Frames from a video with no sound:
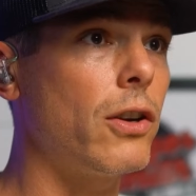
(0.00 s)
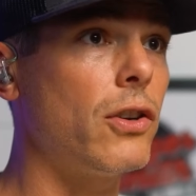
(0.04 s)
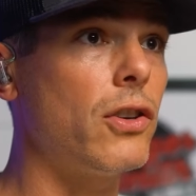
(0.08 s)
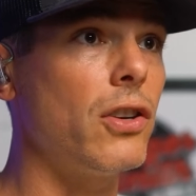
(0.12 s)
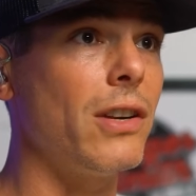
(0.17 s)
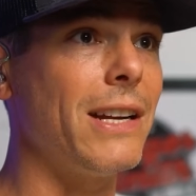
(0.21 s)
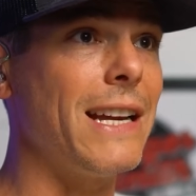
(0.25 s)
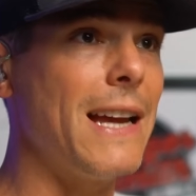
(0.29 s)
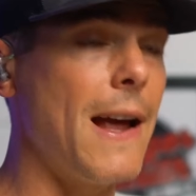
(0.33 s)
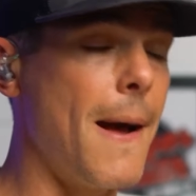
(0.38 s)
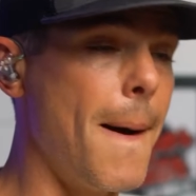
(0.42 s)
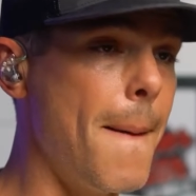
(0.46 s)
to
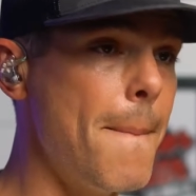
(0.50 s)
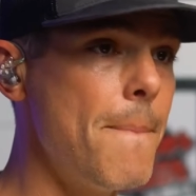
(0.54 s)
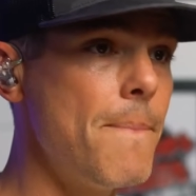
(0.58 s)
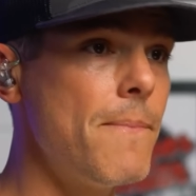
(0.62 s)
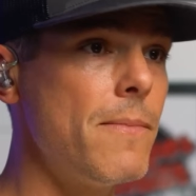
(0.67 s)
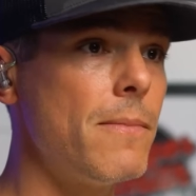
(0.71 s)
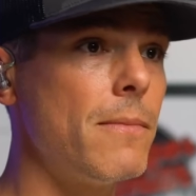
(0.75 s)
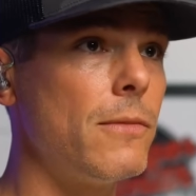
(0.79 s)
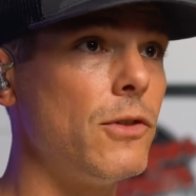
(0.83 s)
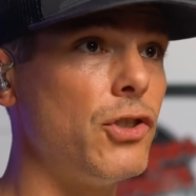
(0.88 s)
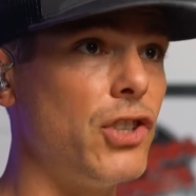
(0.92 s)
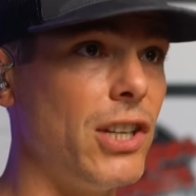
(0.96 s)
him,
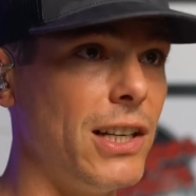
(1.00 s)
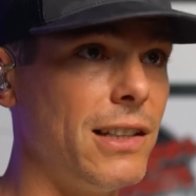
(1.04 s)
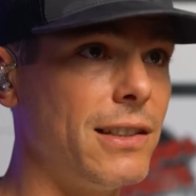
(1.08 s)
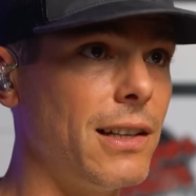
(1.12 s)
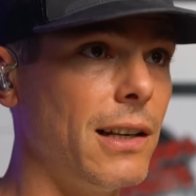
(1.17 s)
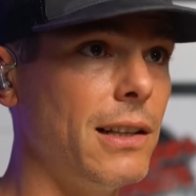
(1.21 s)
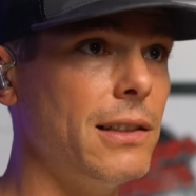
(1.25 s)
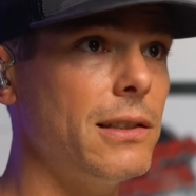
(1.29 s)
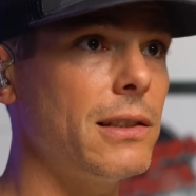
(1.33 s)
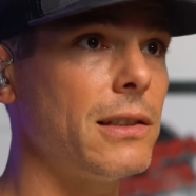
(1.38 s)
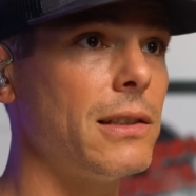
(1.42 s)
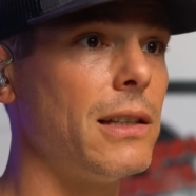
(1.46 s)

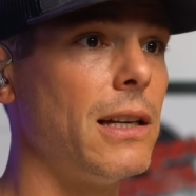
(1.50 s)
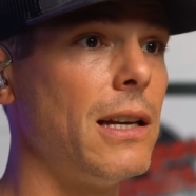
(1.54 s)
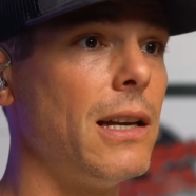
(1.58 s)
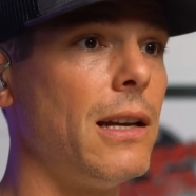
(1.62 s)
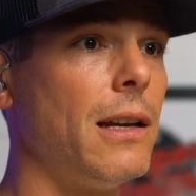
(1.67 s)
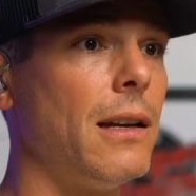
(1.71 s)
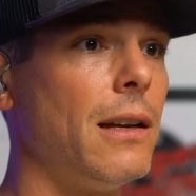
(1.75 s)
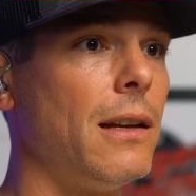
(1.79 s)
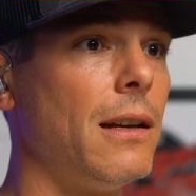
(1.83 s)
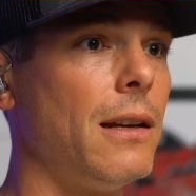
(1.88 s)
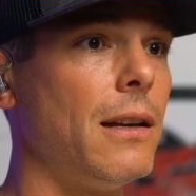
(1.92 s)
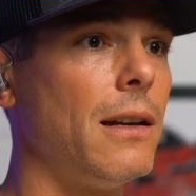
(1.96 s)
Jesus,
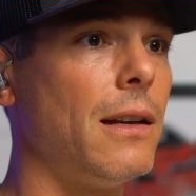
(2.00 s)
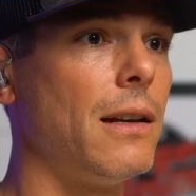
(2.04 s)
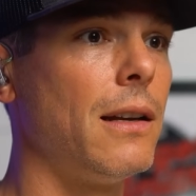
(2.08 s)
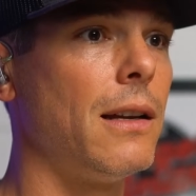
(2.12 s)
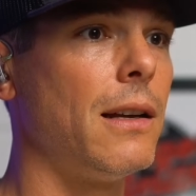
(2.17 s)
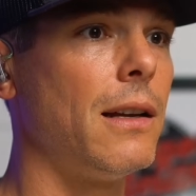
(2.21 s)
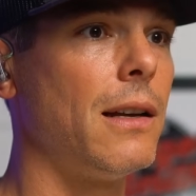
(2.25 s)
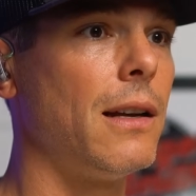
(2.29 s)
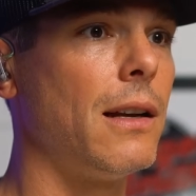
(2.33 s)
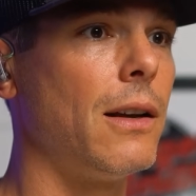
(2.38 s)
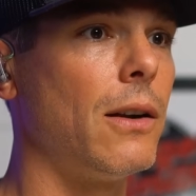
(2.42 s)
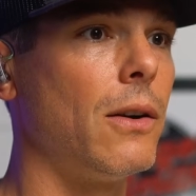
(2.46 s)

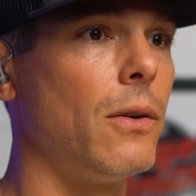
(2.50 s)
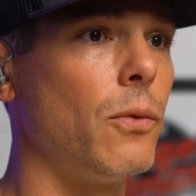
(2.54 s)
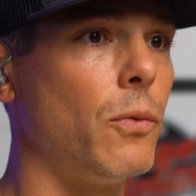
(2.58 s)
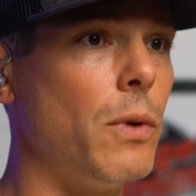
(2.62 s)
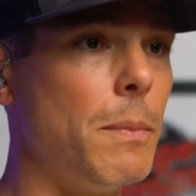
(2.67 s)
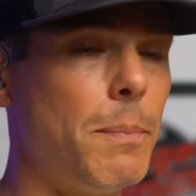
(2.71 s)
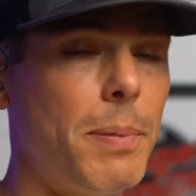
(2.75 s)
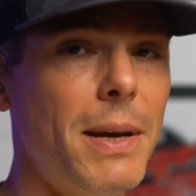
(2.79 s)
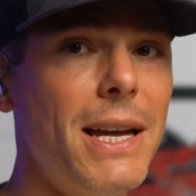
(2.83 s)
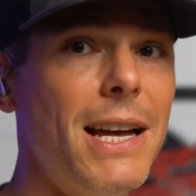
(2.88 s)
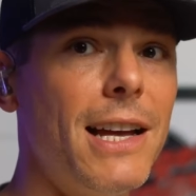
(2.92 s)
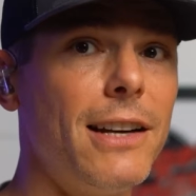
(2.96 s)

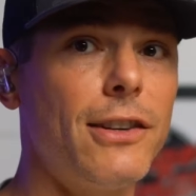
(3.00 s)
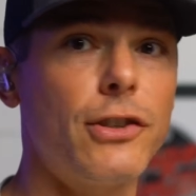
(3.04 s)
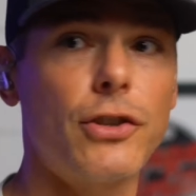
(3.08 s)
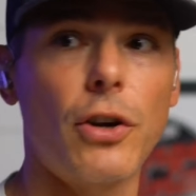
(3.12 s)
repent,